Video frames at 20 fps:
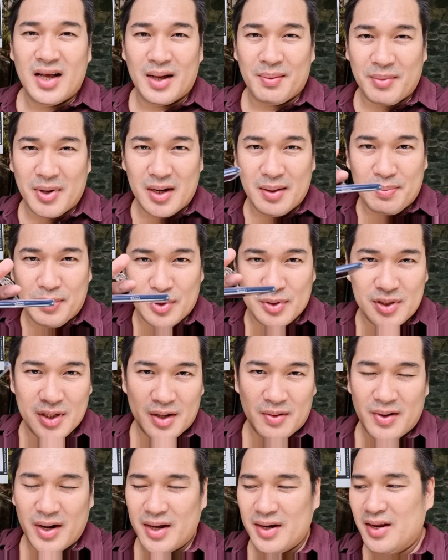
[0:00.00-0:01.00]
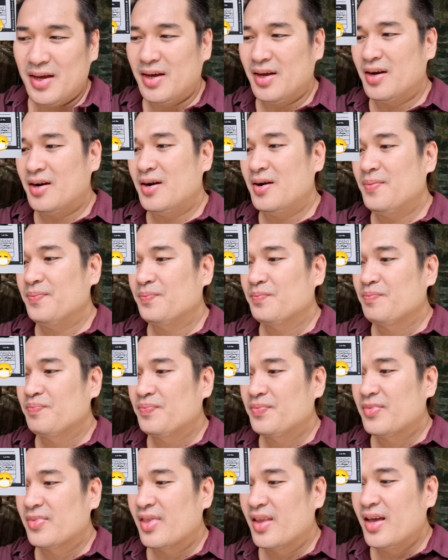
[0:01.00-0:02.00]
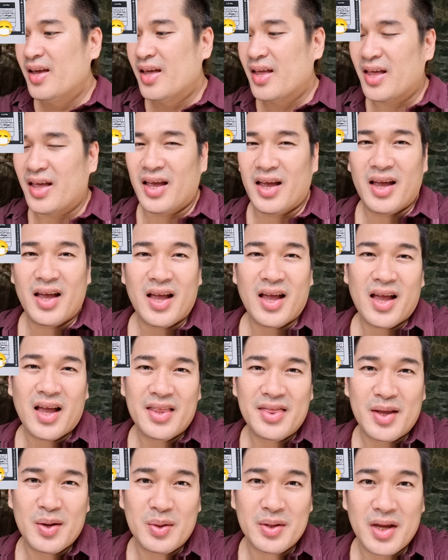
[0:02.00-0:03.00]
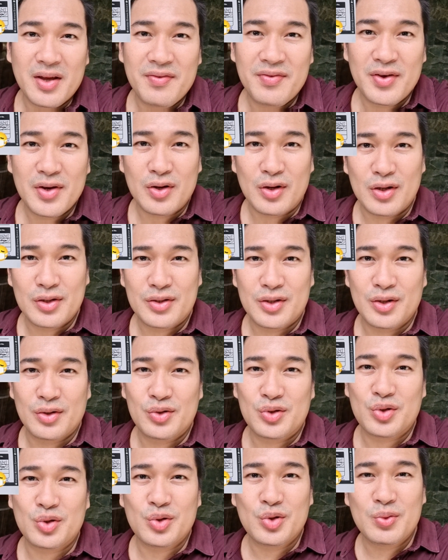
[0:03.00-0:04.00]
I'm gonna post it right here, and they will give you also 2